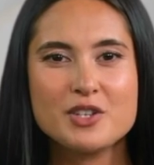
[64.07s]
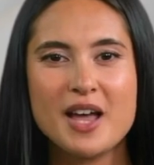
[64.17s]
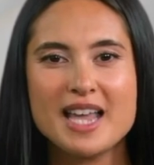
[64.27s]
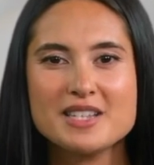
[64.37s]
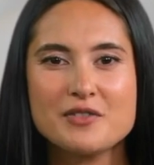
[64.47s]
your
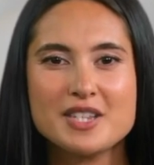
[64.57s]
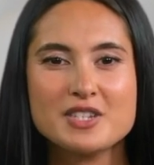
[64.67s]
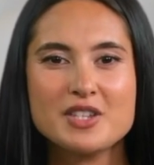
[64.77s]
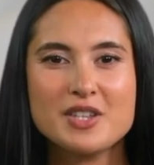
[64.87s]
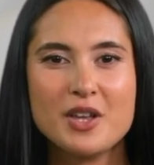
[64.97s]

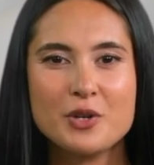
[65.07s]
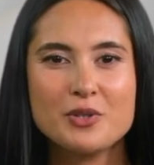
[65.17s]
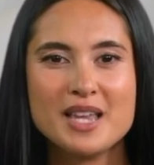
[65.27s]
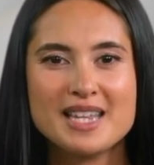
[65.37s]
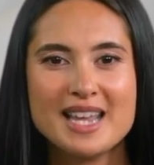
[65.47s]
activation
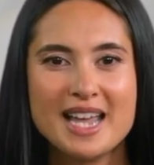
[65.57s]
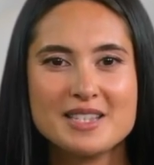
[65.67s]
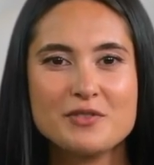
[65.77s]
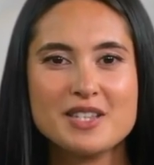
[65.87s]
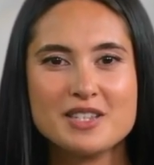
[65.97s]
code in the
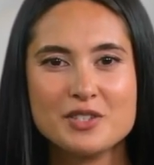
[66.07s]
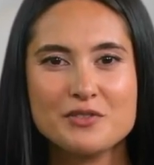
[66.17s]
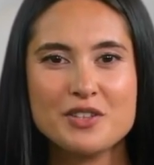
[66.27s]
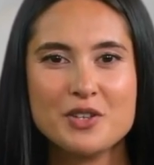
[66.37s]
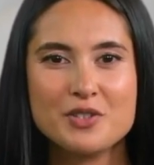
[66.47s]
activation
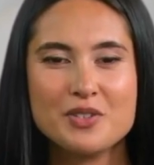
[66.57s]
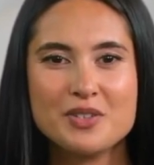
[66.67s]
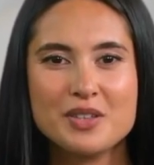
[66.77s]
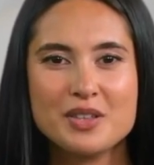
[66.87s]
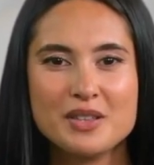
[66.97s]
field,
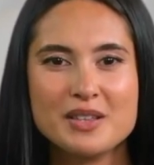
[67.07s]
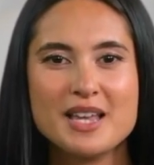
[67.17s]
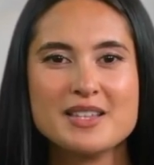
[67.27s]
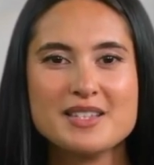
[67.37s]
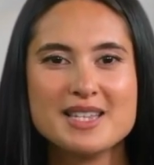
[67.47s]

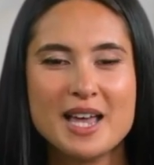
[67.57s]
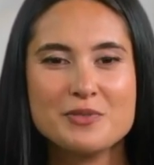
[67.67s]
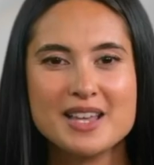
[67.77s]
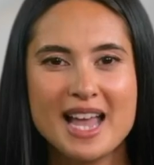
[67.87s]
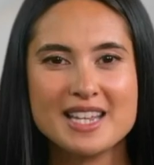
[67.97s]
then tap
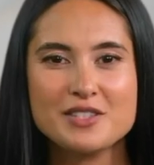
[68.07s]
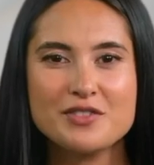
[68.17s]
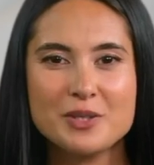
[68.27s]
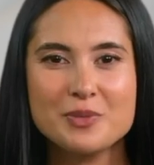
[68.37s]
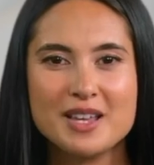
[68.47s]
the
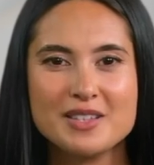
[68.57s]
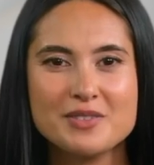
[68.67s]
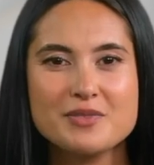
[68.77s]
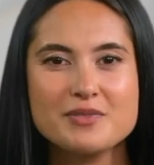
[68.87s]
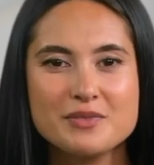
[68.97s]
Activate button.
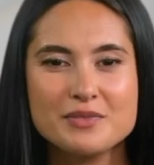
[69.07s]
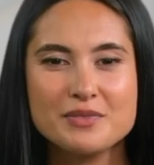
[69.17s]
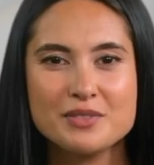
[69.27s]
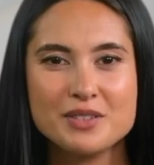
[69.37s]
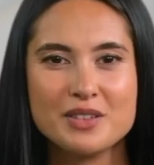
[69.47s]

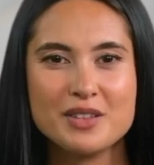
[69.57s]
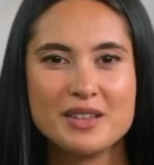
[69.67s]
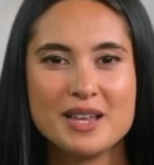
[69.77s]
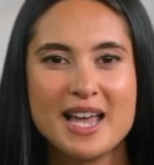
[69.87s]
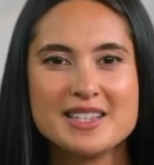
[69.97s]

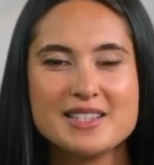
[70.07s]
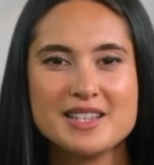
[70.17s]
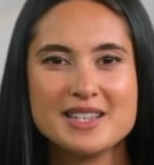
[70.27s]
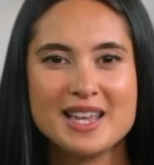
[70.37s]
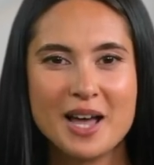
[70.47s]
Next,
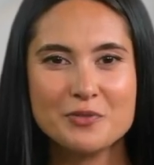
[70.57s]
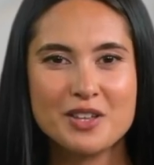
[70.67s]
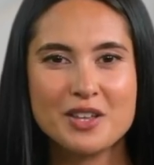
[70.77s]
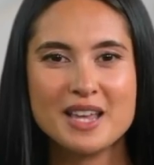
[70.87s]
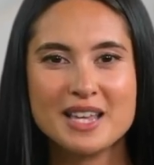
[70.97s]
tap the
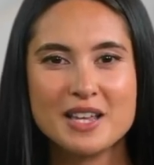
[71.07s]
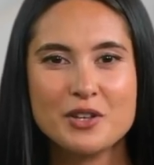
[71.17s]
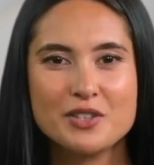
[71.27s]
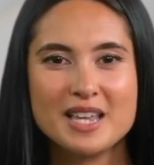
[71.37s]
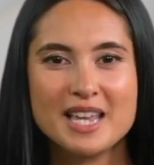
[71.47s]
Click
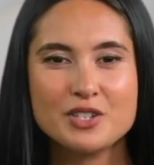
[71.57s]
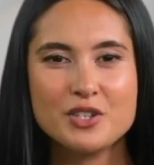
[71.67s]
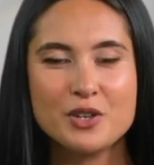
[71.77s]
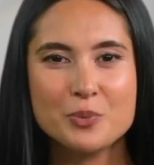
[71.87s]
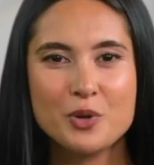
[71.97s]
Here to enter
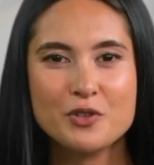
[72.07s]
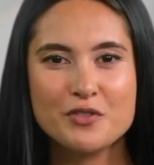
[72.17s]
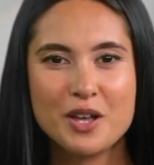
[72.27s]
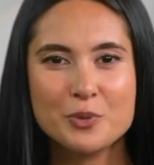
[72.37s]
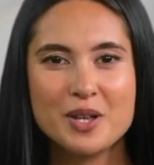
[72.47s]
your
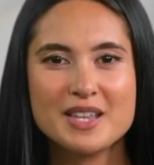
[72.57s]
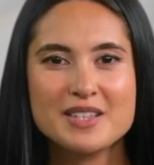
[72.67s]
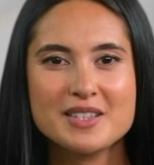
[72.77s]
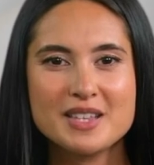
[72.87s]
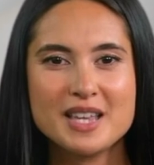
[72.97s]
profile
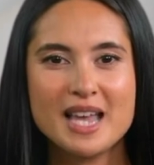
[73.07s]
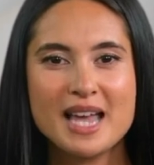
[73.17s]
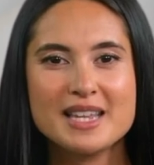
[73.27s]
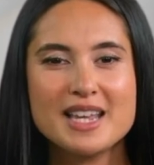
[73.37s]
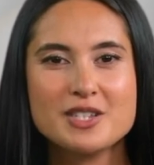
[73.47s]
button
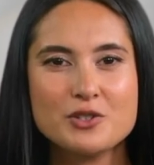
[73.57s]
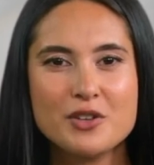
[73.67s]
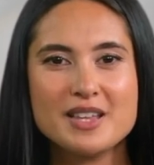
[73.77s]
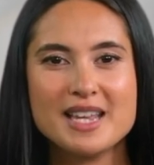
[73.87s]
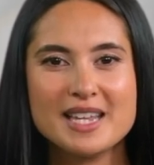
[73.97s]
and enter
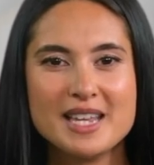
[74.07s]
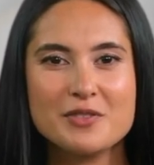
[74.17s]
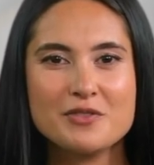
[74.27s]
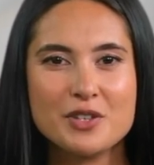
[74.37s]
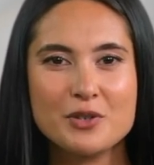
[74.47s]
a nickname
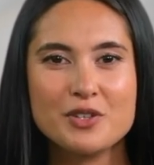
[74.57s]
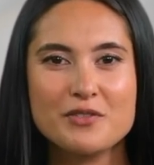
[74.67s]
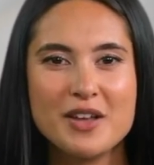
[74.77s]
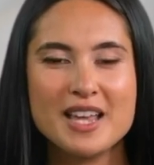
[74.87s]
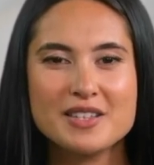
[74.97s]
for your
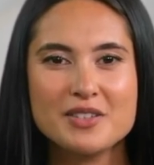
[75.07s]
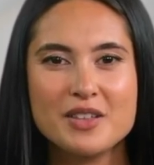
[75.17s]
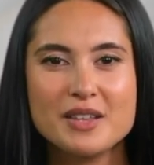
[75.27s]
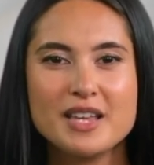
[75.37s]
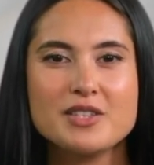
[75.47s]
device
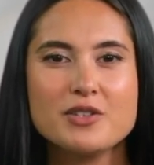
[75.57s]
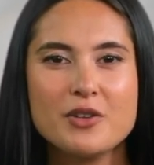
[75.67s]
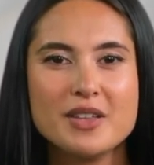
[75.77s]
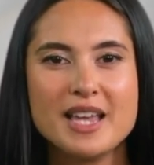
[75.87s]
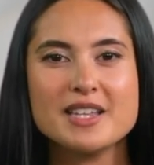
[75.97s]
that is
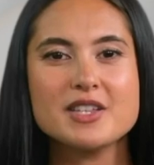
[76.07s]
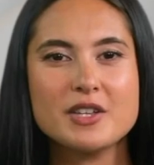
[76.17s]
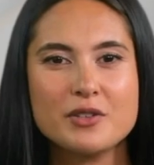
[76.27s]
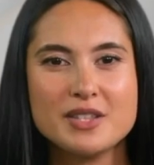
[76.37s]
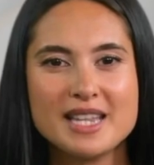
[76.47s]
unique to
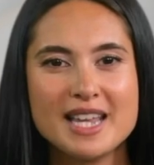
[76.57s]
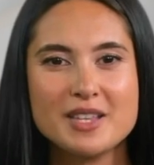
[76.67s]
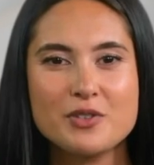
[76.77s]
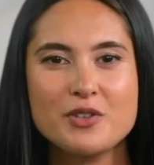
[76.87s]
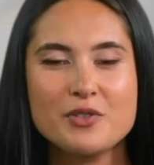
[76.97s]
your
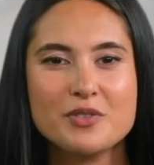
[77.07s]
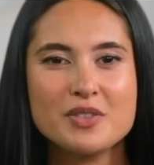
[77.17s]
scanning group.